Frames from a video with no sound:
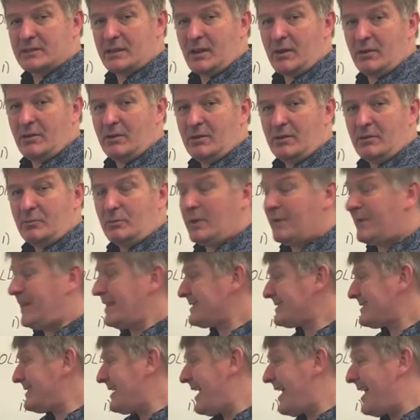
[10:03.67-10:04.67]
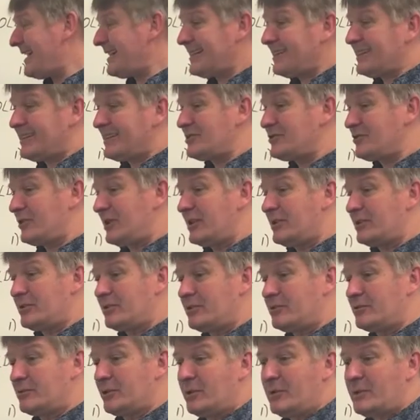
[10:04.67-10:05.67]
low. Well, that's not in
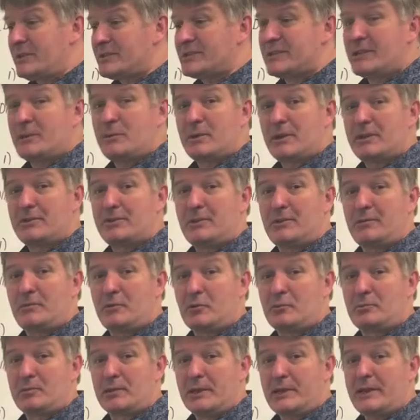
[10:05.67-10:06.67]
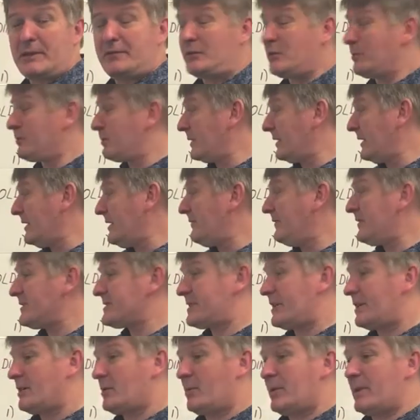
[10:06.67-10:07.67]
incongruency with your belief. Your belief is
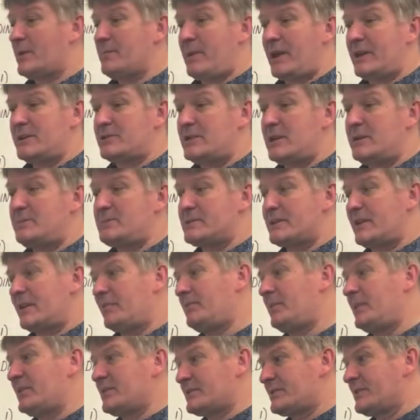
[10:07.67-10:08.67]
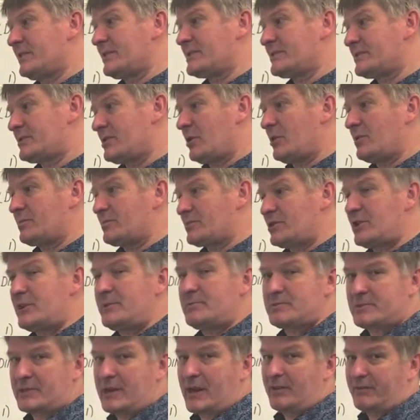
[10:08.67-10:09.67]
they don't want to buy cheap stuff, but you still show them
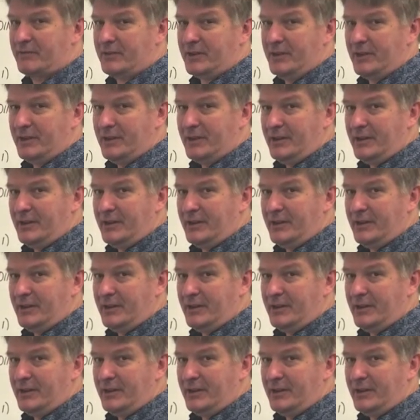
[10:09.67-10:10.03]
cheap stuff.